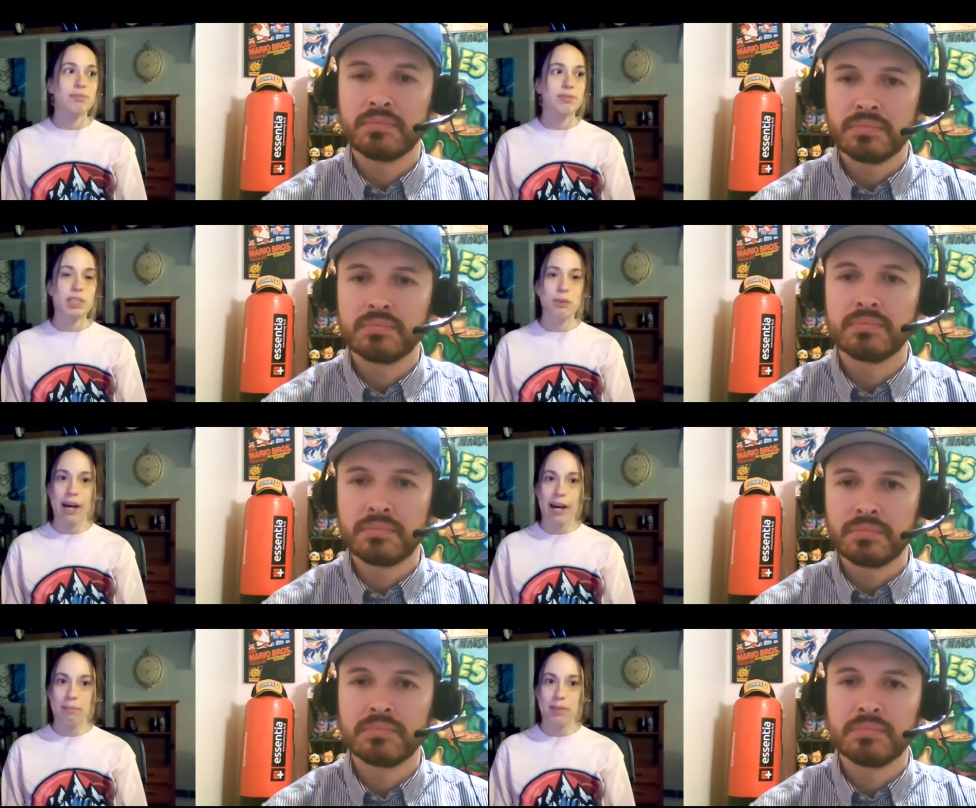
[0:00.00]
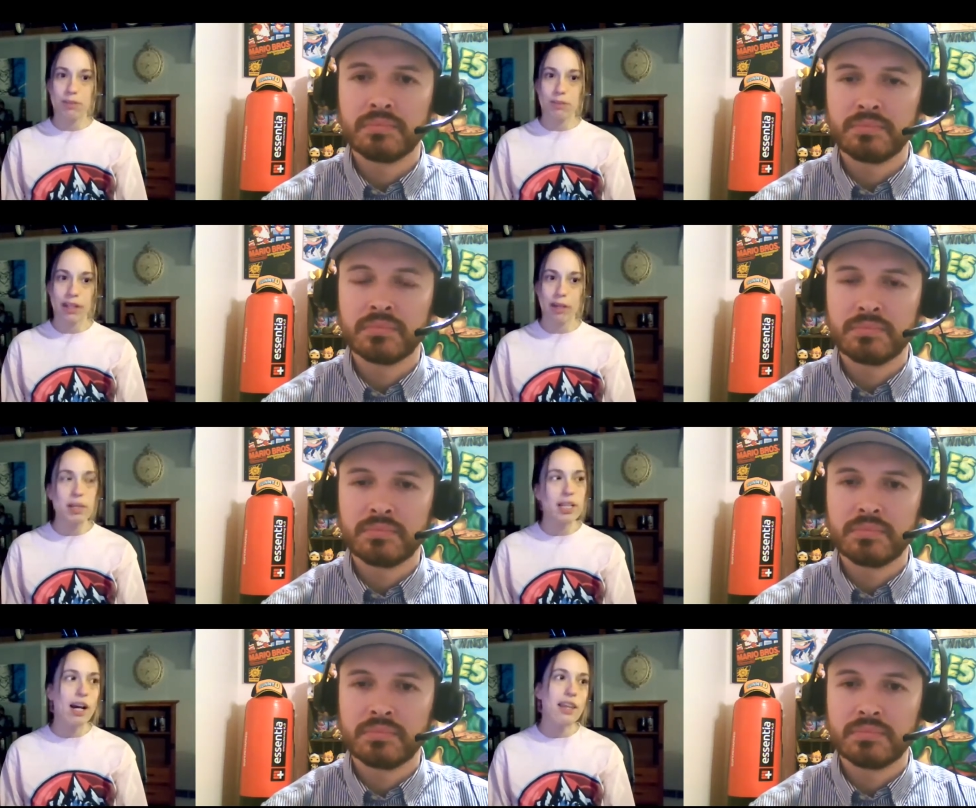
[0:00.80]
Speaker 1: see what happens. Really, I
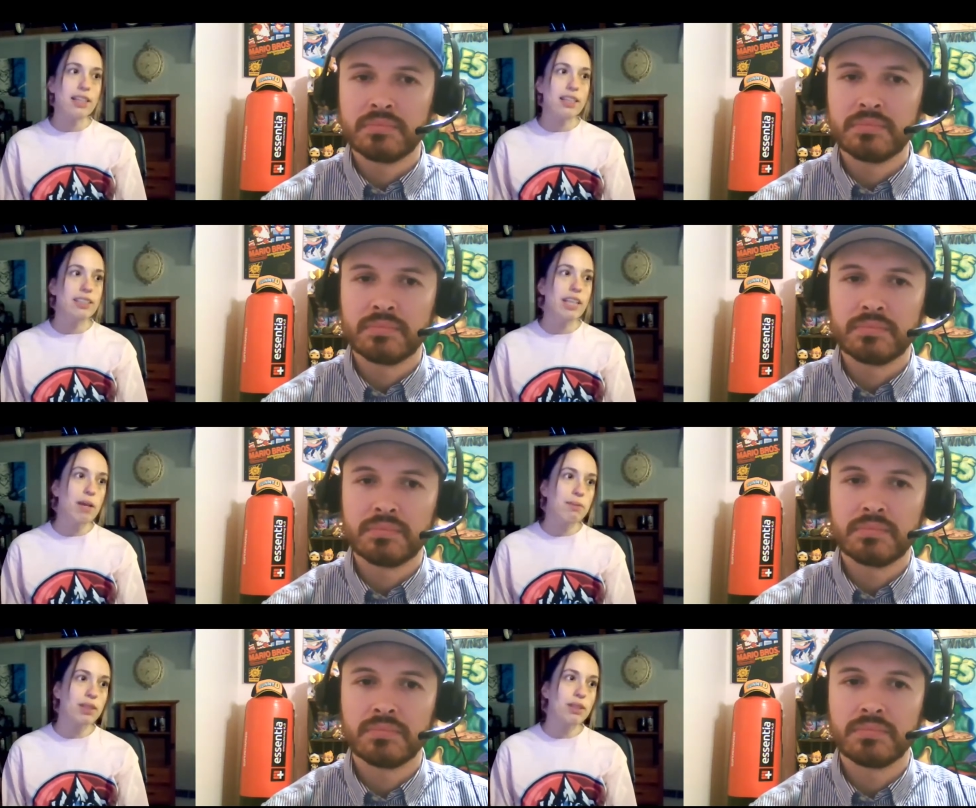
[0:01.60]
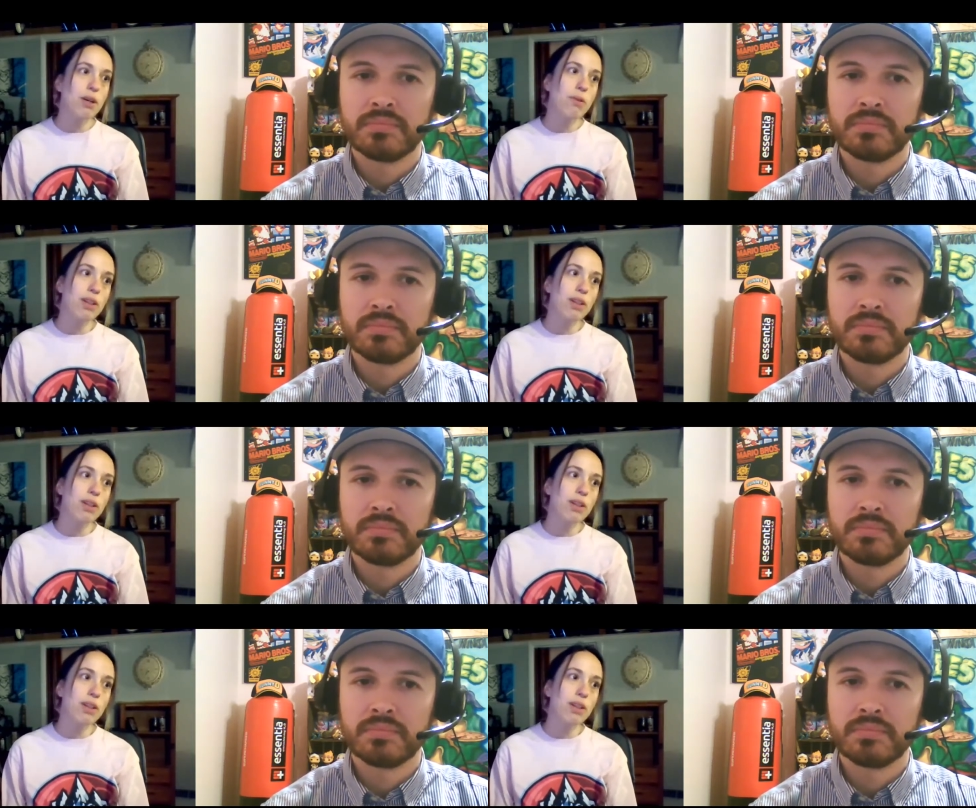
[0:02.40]
mean, I think these games can go